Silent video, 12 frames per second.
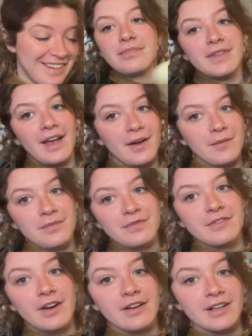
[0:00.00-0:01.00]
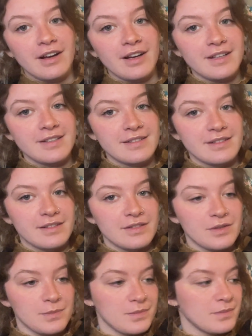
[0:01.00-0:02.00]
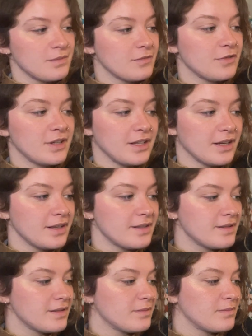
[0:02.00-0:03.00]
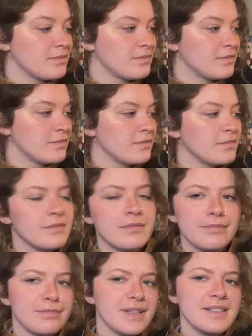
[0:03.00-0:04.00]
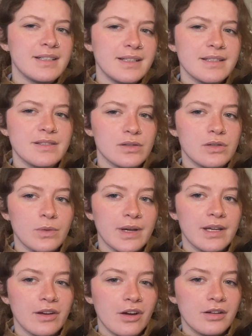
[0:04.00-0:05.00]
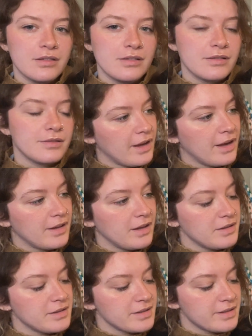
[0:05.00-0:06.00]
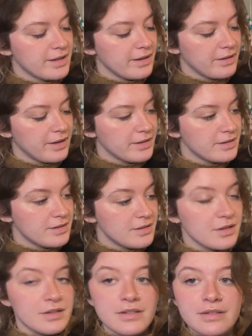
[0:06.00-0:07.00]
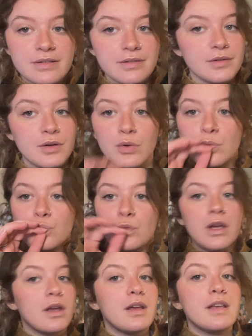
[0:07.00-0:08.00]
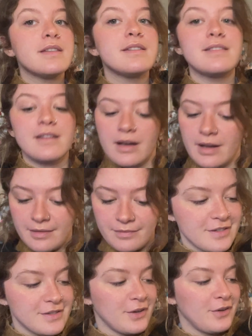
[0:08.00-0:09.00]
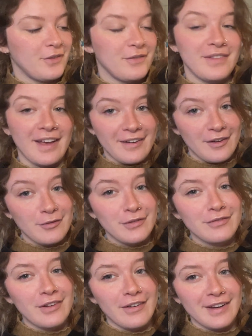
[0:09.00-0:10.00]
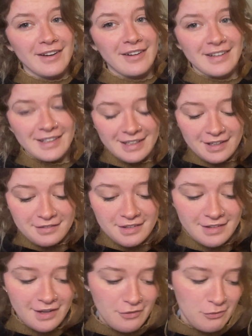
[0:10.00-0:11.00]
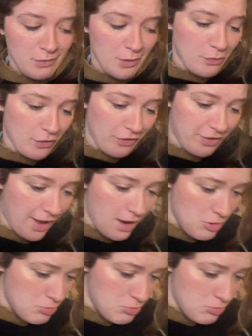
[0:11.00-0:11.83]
Yeah, very nice. Some really nice, basically sock weight yarn. And I just think it's just stunning. So yeah, I was very kindly gifted that for my birthday.